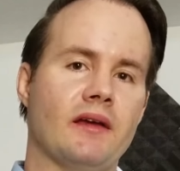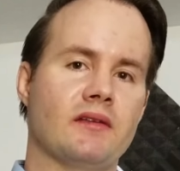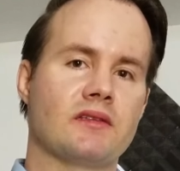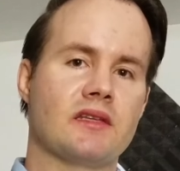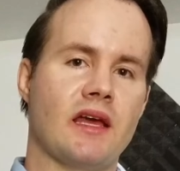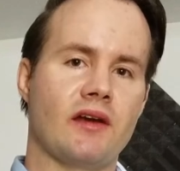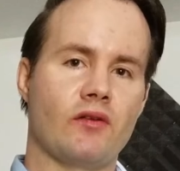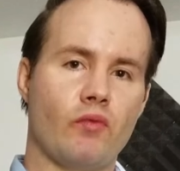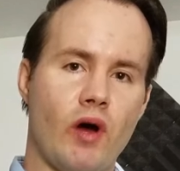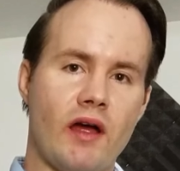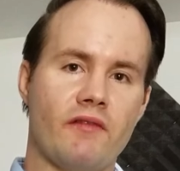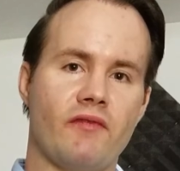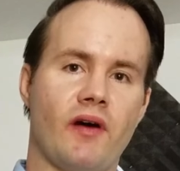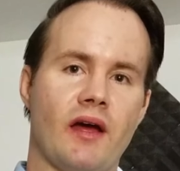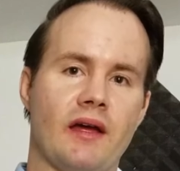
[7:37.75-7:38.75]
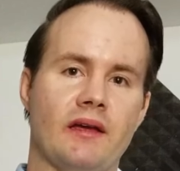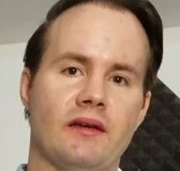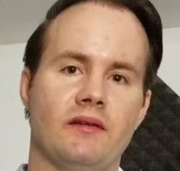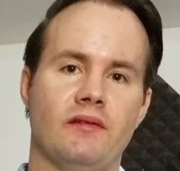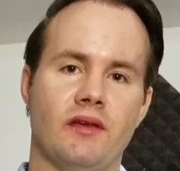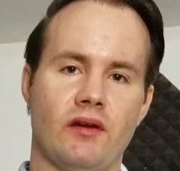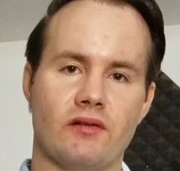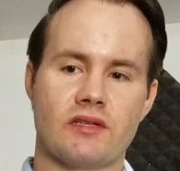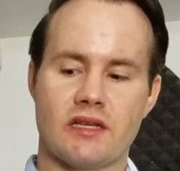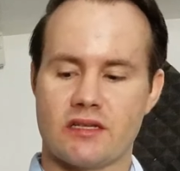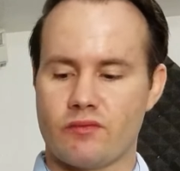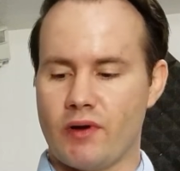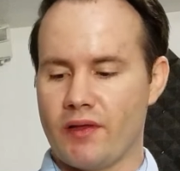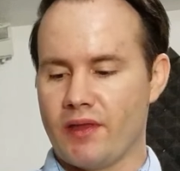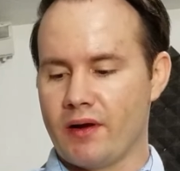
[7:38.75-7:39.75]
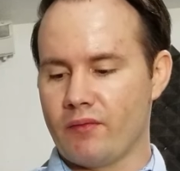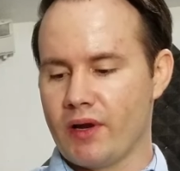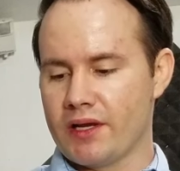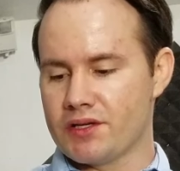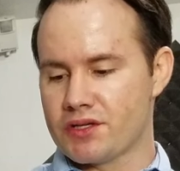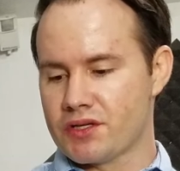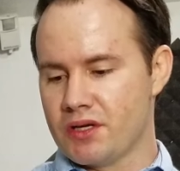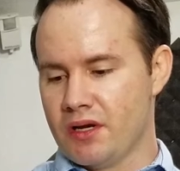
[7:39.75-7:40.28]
Standard Wi-Fi, sits around that range.